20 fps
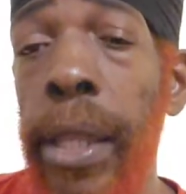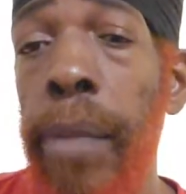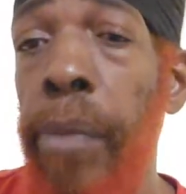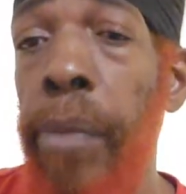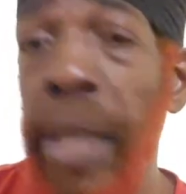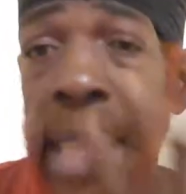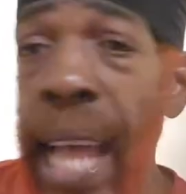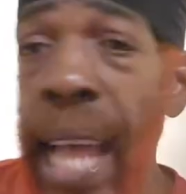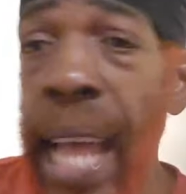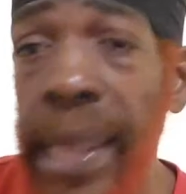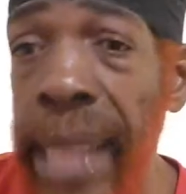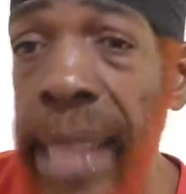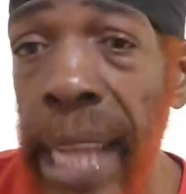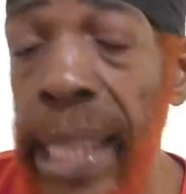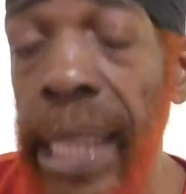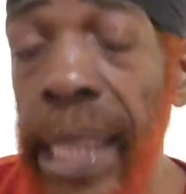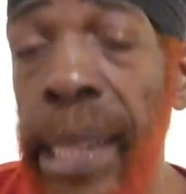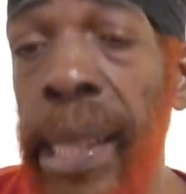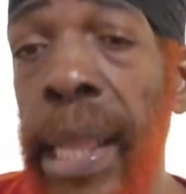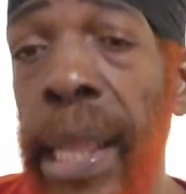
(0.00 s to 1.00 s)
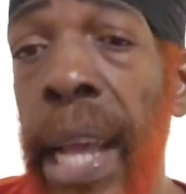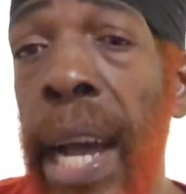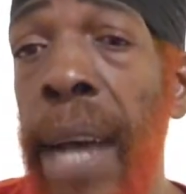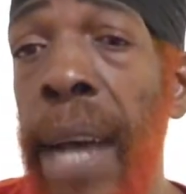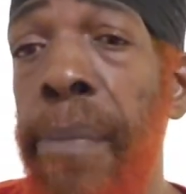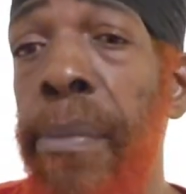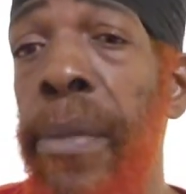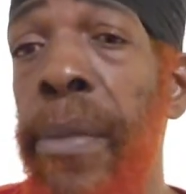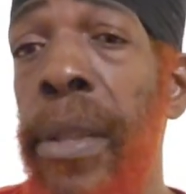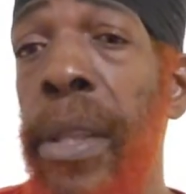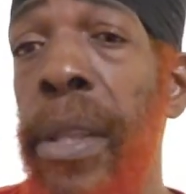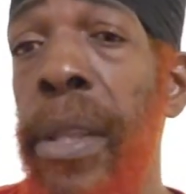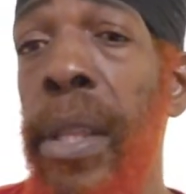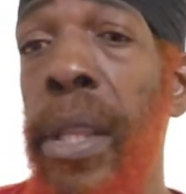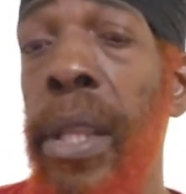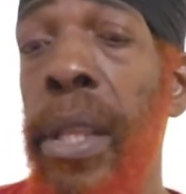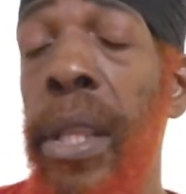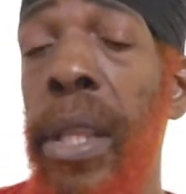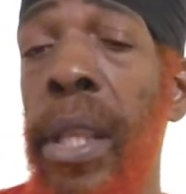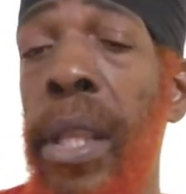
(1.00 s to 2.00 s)
But that's not Islam.
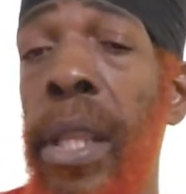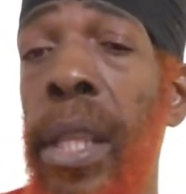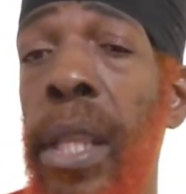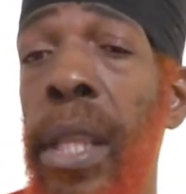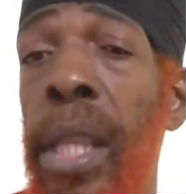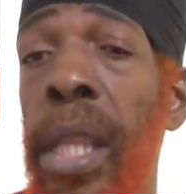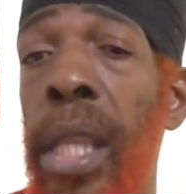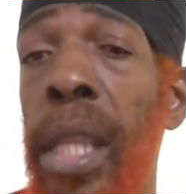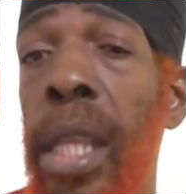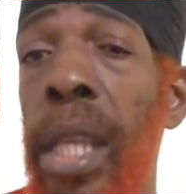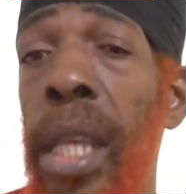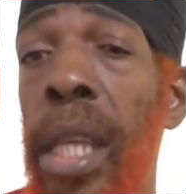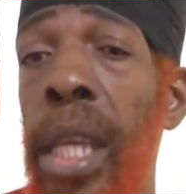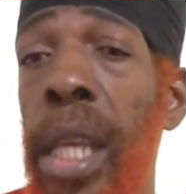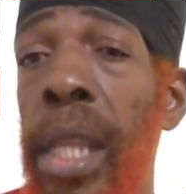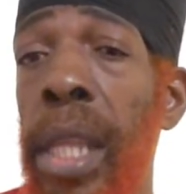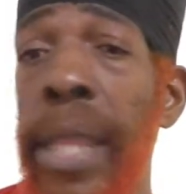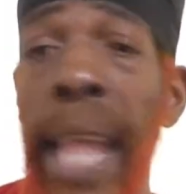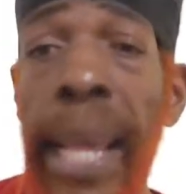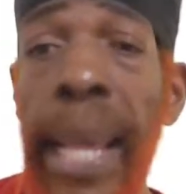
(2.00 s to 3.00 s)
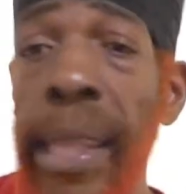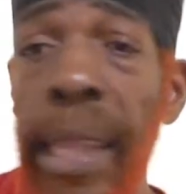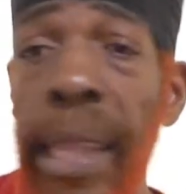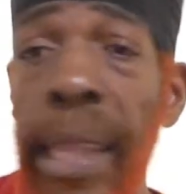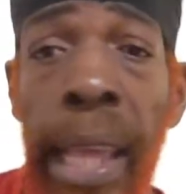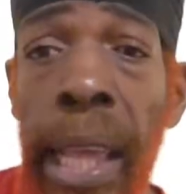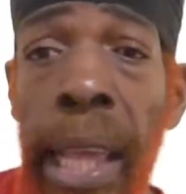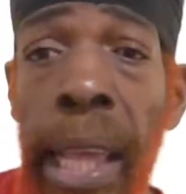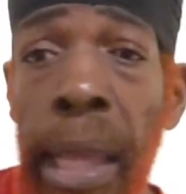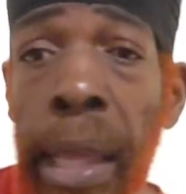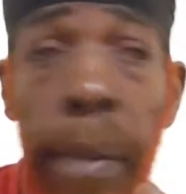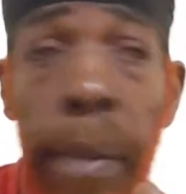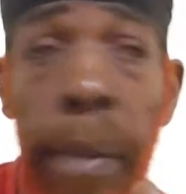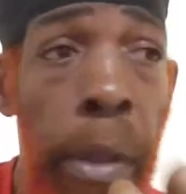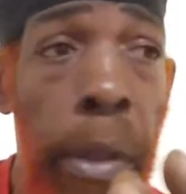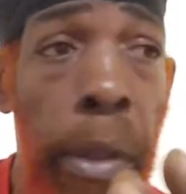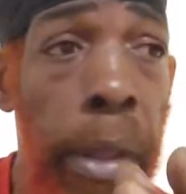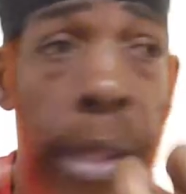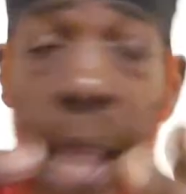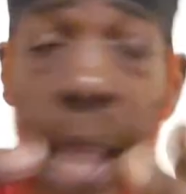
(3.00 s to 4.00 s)

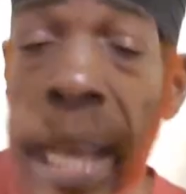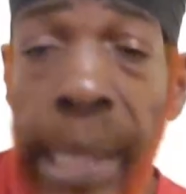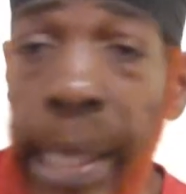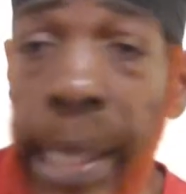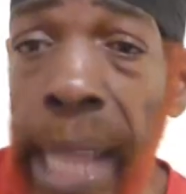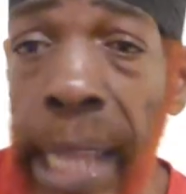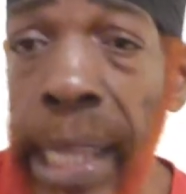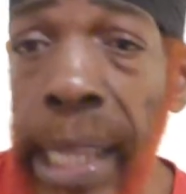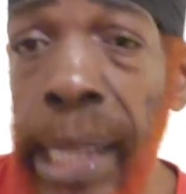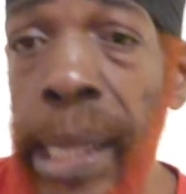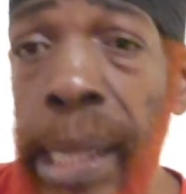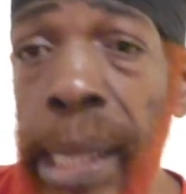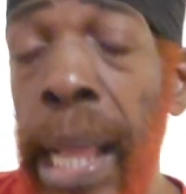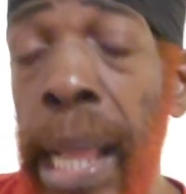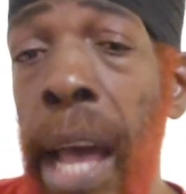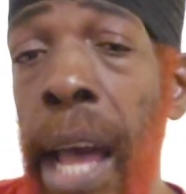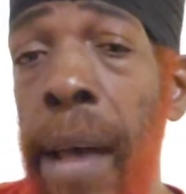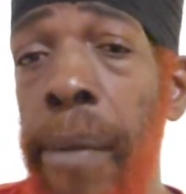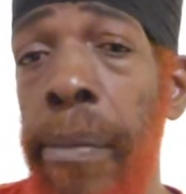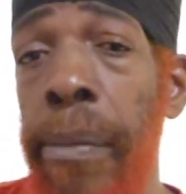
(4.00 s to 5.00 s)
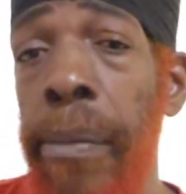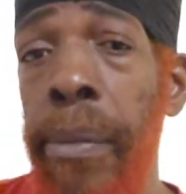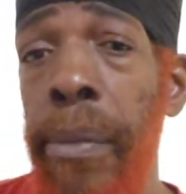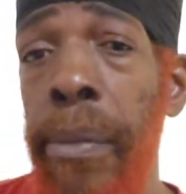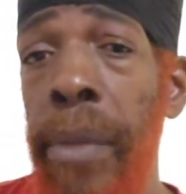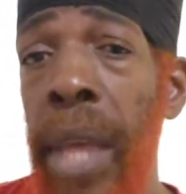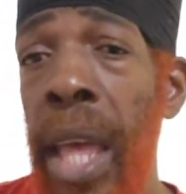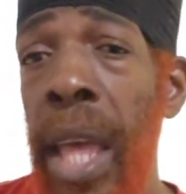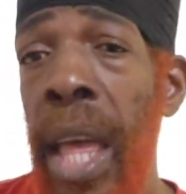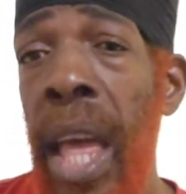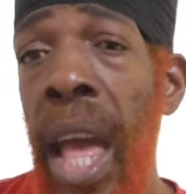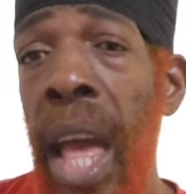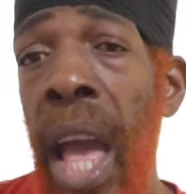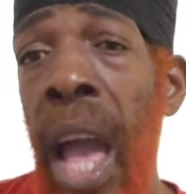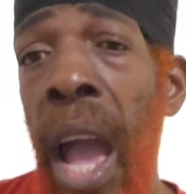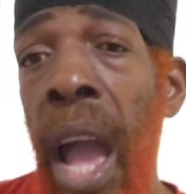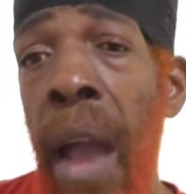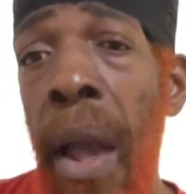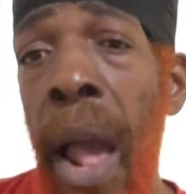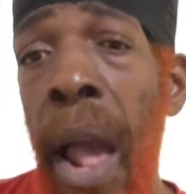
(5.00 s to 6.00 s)
That's not Islam.
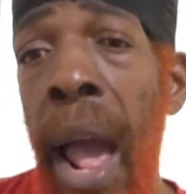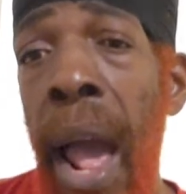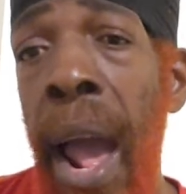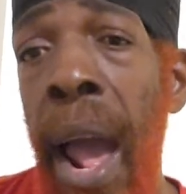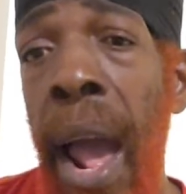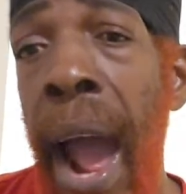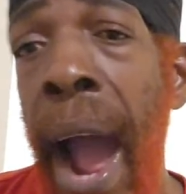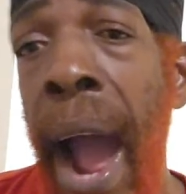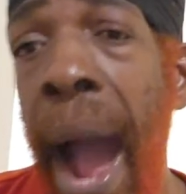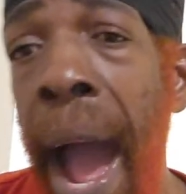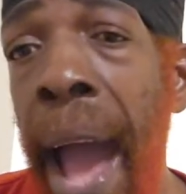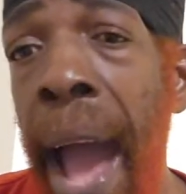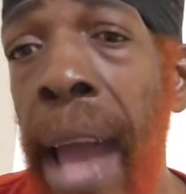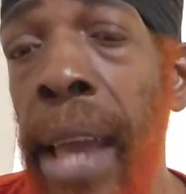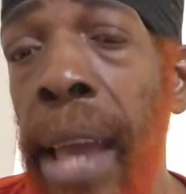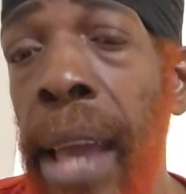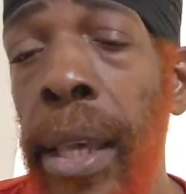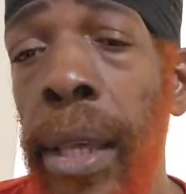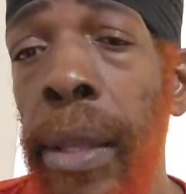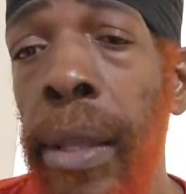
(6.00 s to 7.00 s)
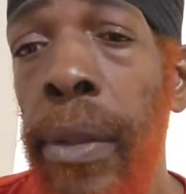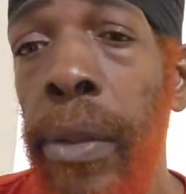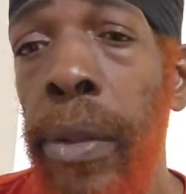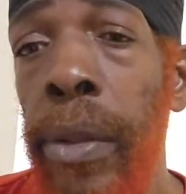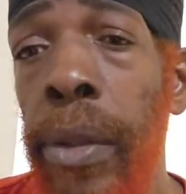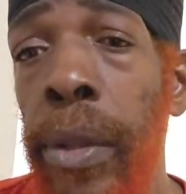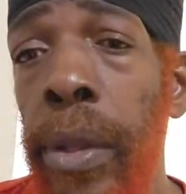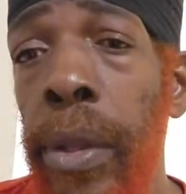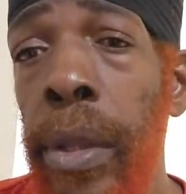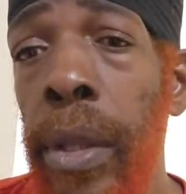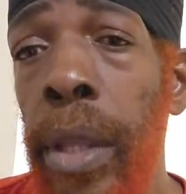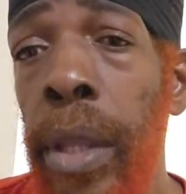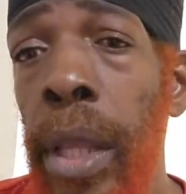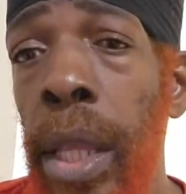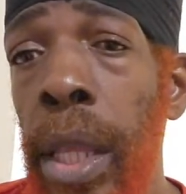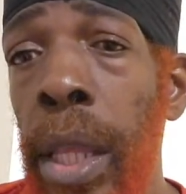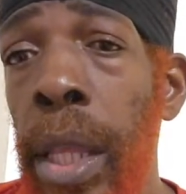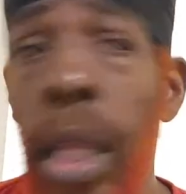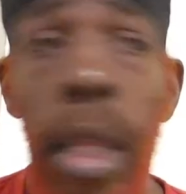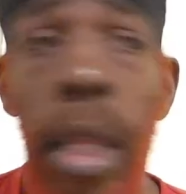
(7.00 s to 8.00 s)
I
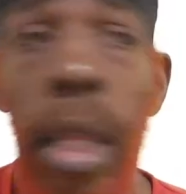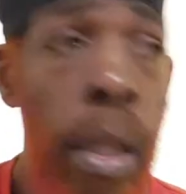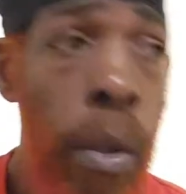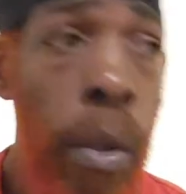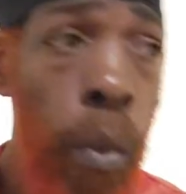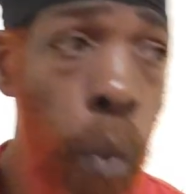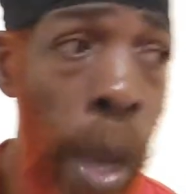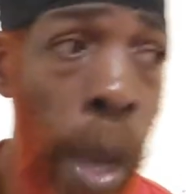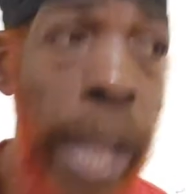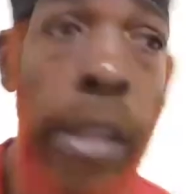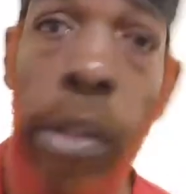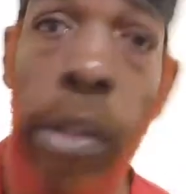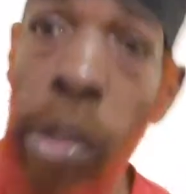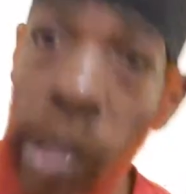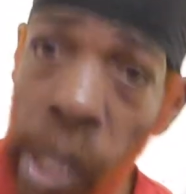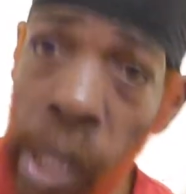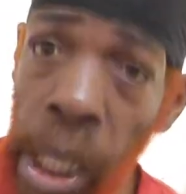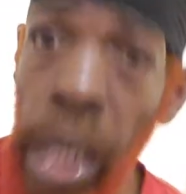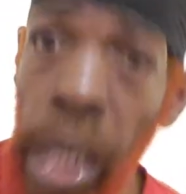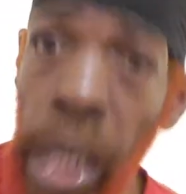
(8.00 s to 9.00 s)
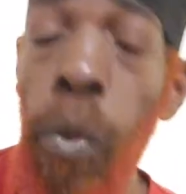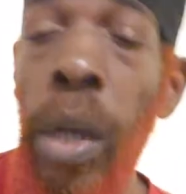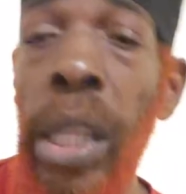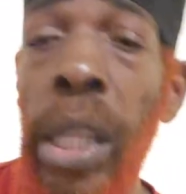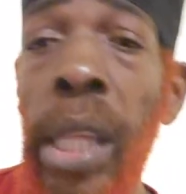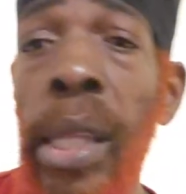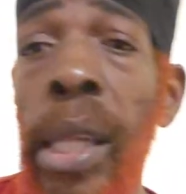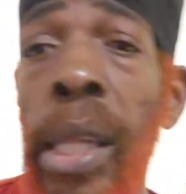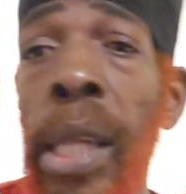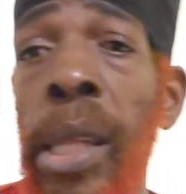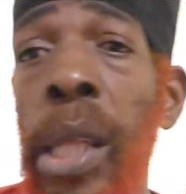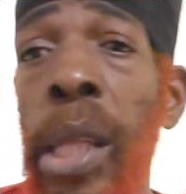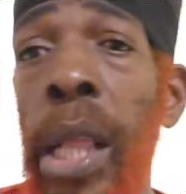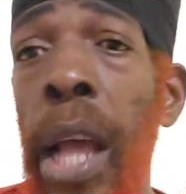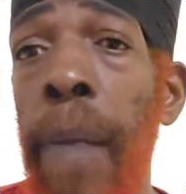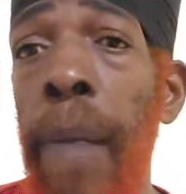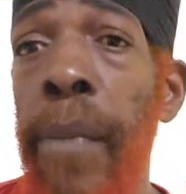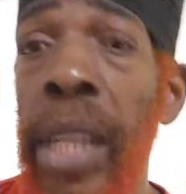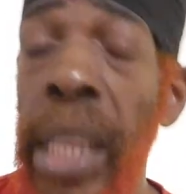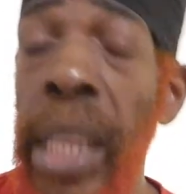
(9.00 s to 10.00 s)
went to see what is
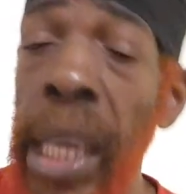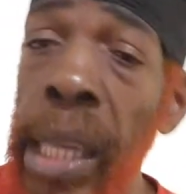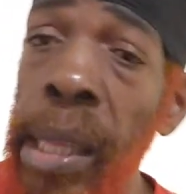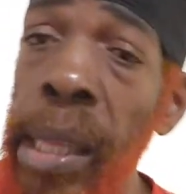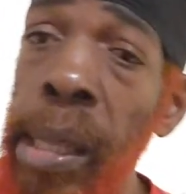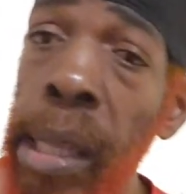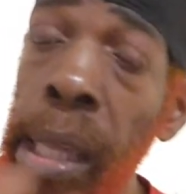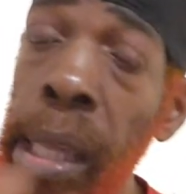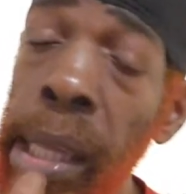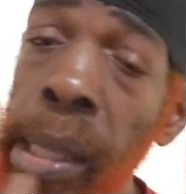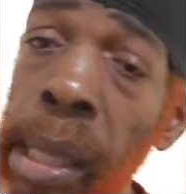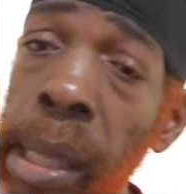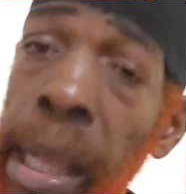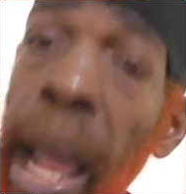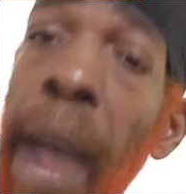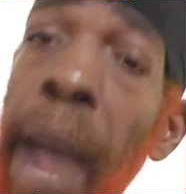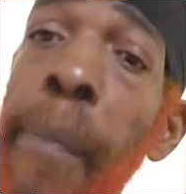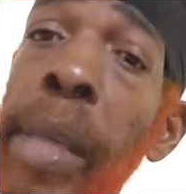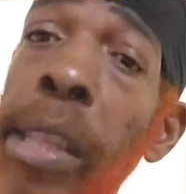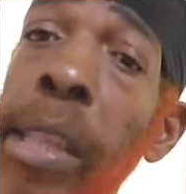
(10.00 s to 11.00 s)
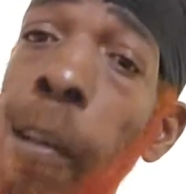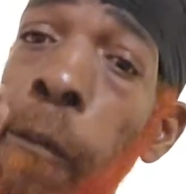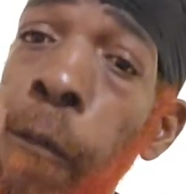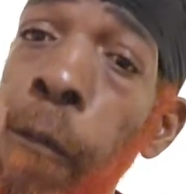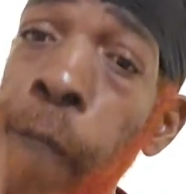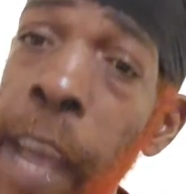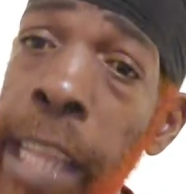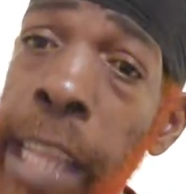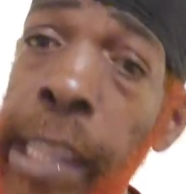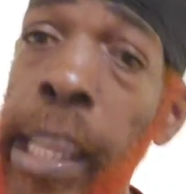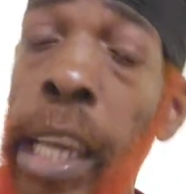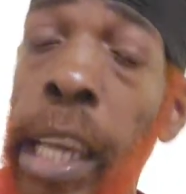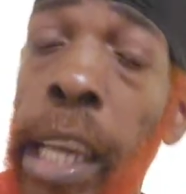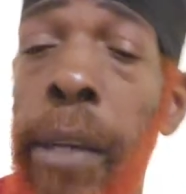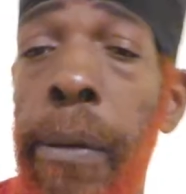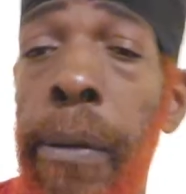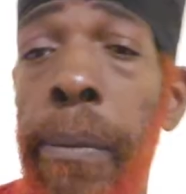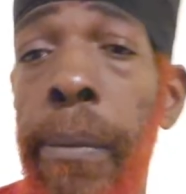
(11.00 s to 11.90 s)
Islam, and Islam is authentic.